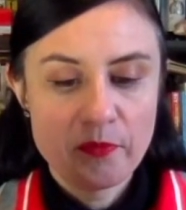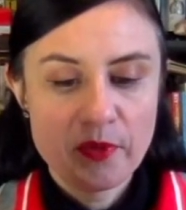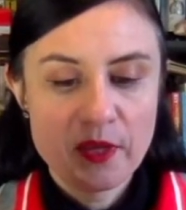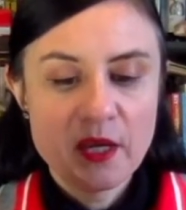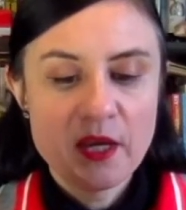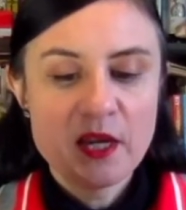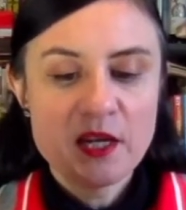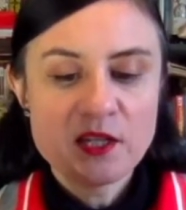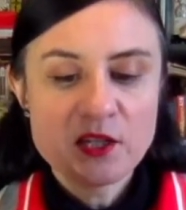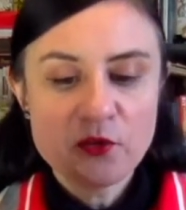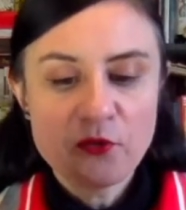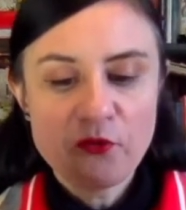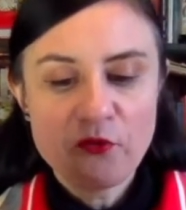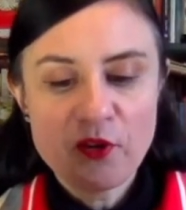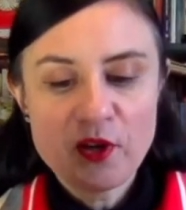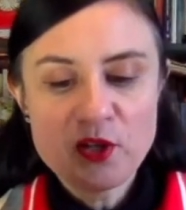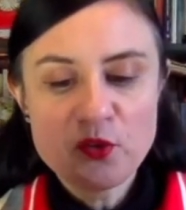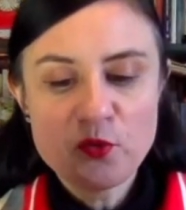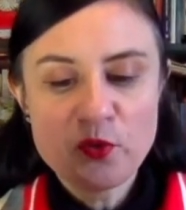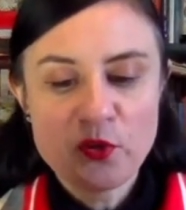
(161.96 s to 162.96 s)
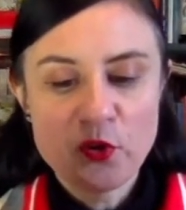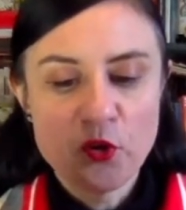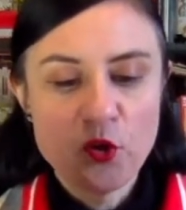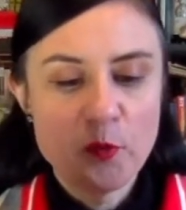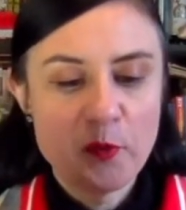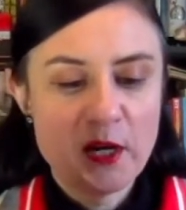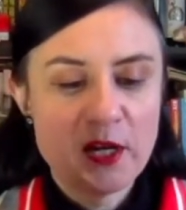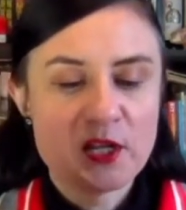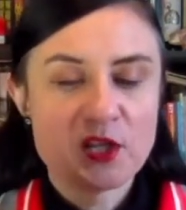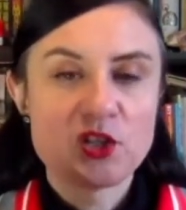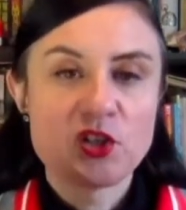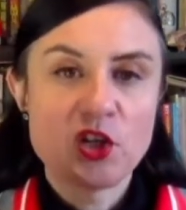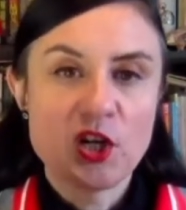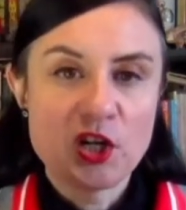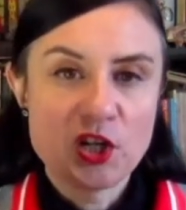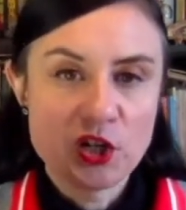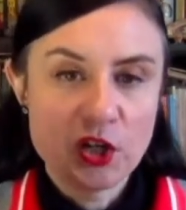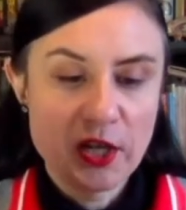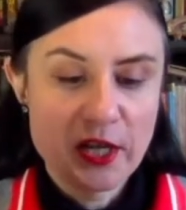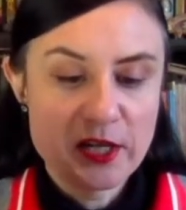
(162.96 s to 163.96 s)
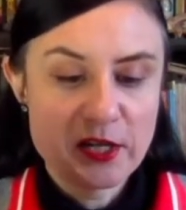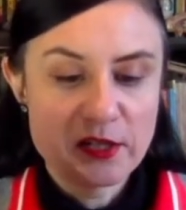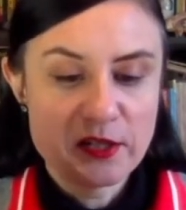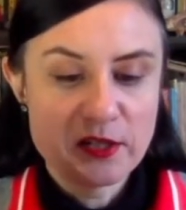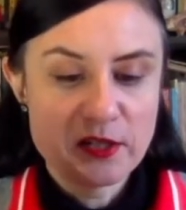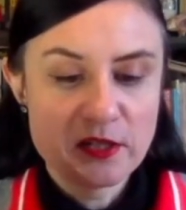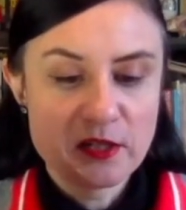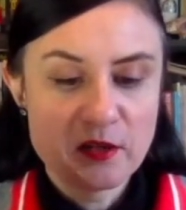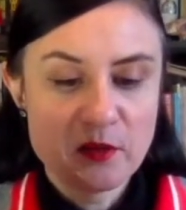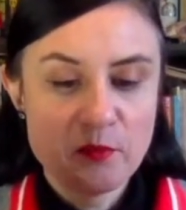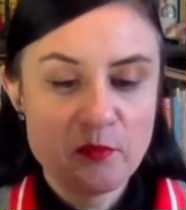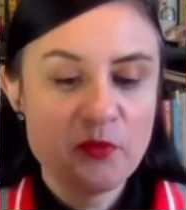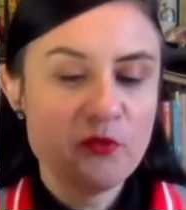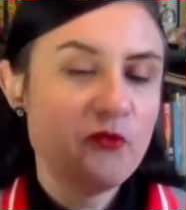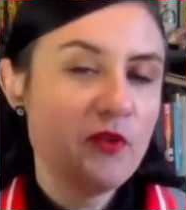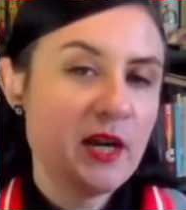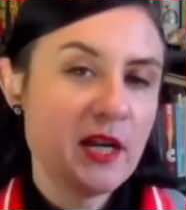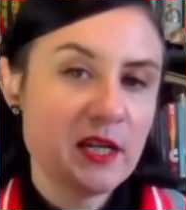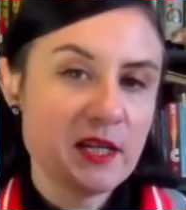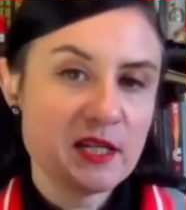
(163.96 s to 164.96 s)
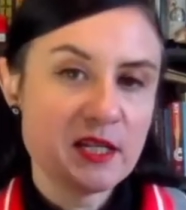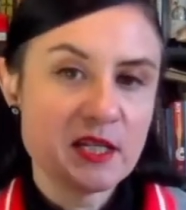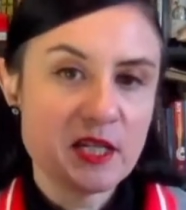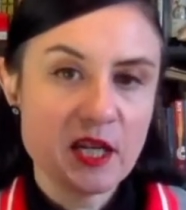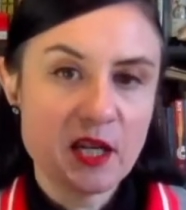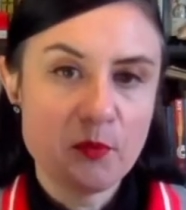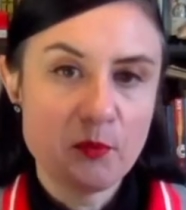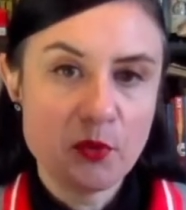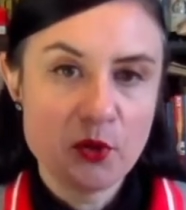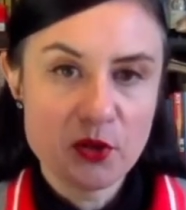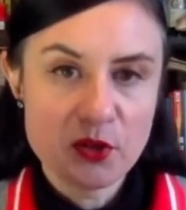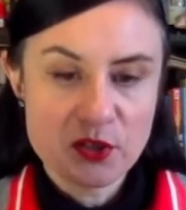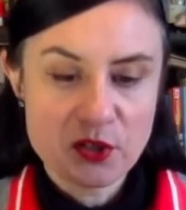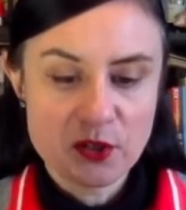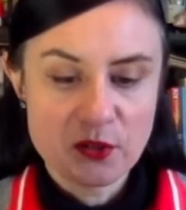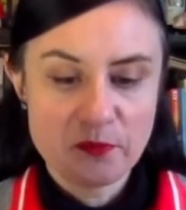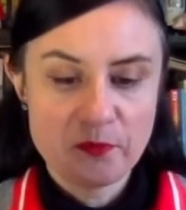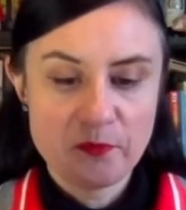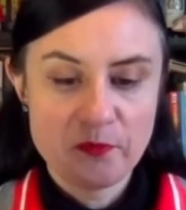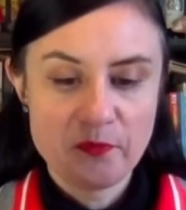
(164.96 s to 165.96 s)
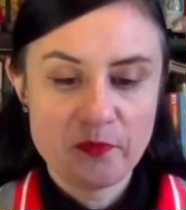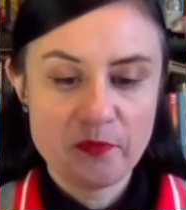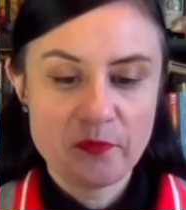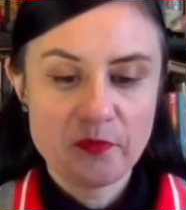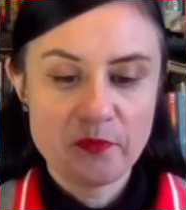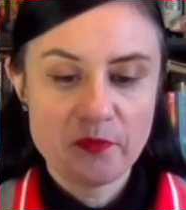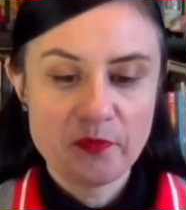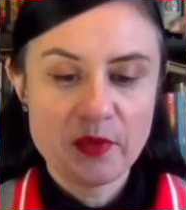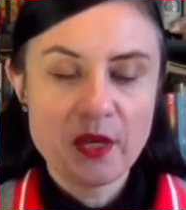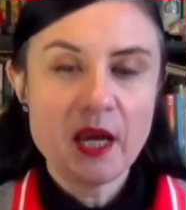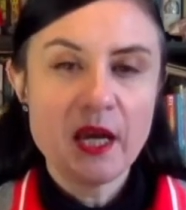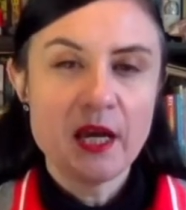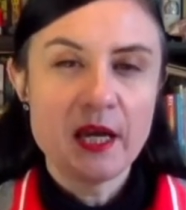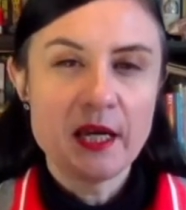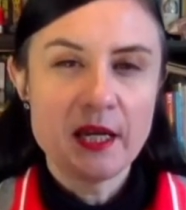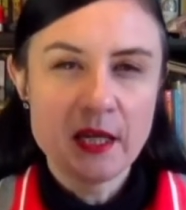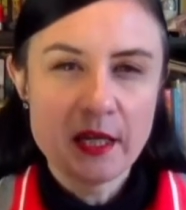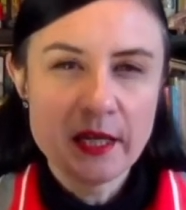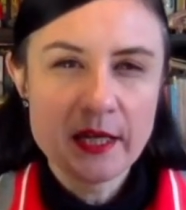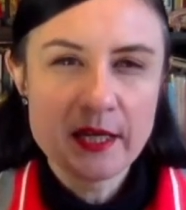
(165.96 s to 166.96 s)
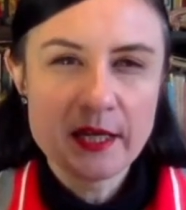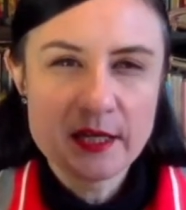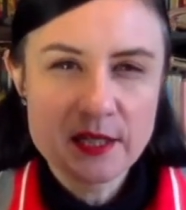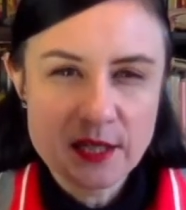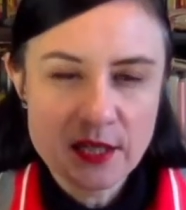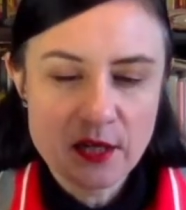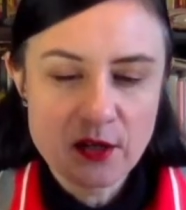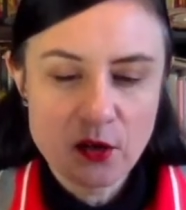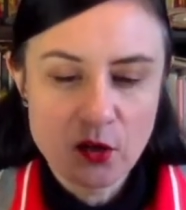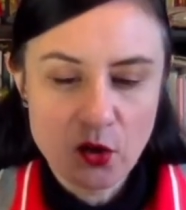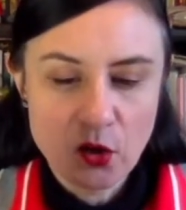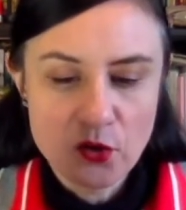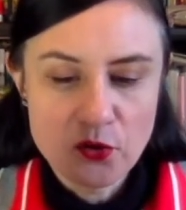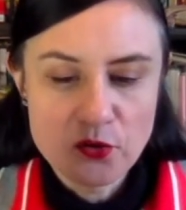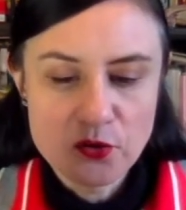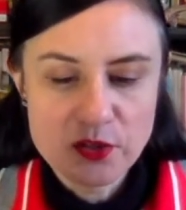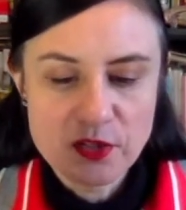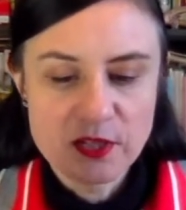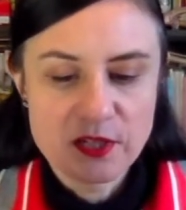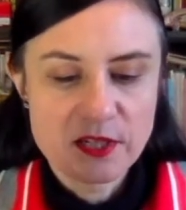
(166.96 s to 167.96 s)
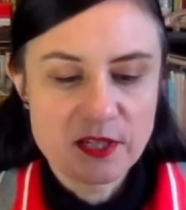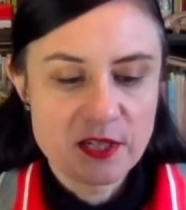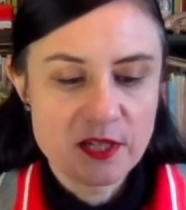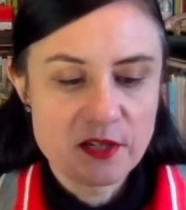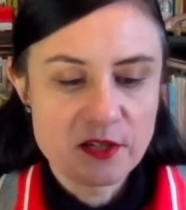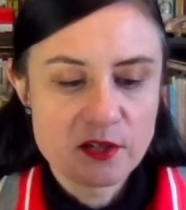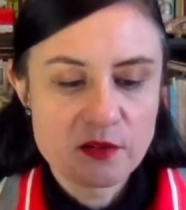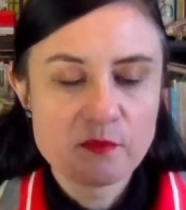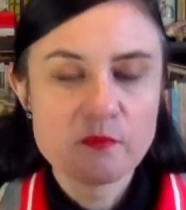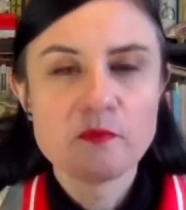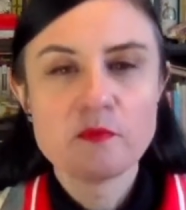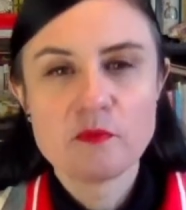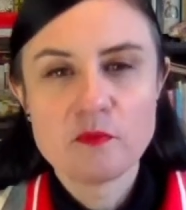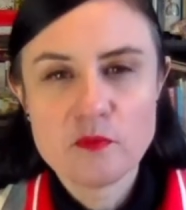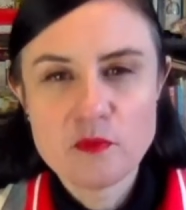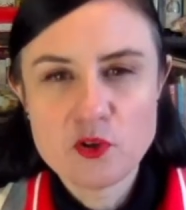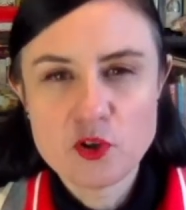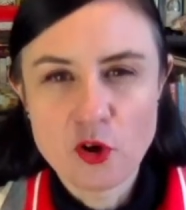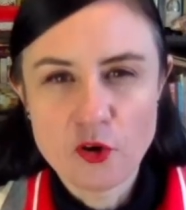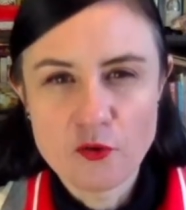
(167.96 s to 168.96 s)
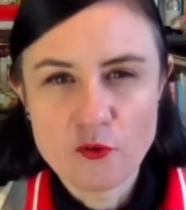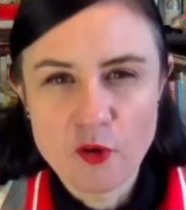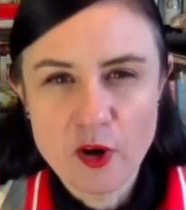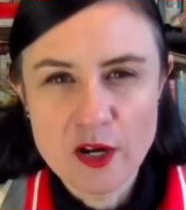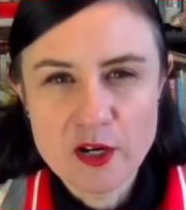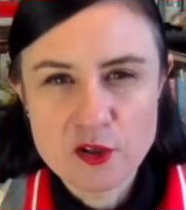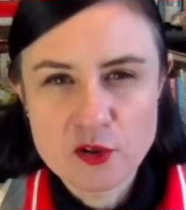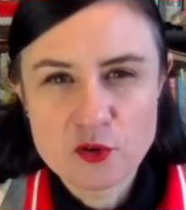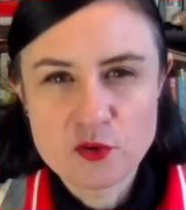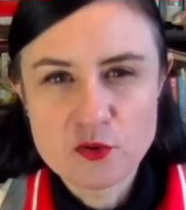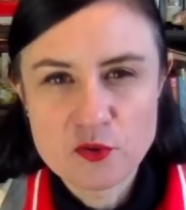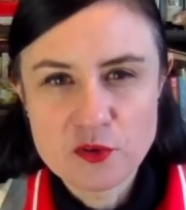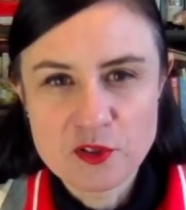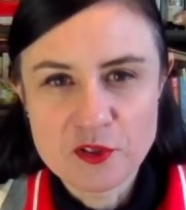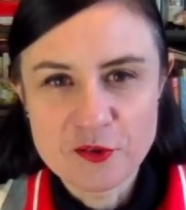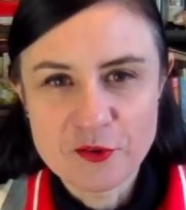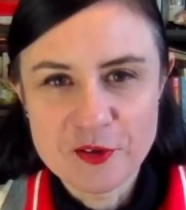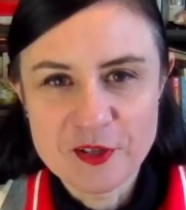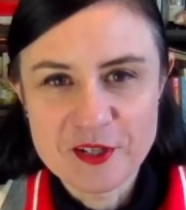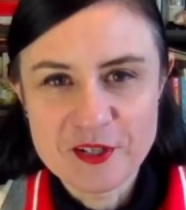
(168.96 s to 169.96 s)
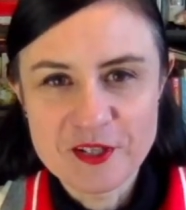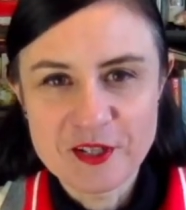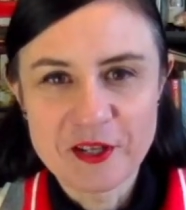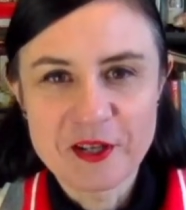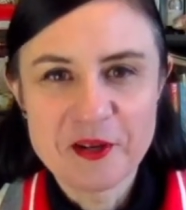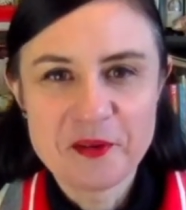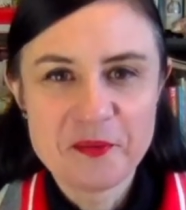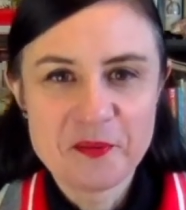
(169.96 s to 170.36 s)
It's a friend with whom I exchange letters, but rarely see in person. He leans in close and says, "Don't write too seriously."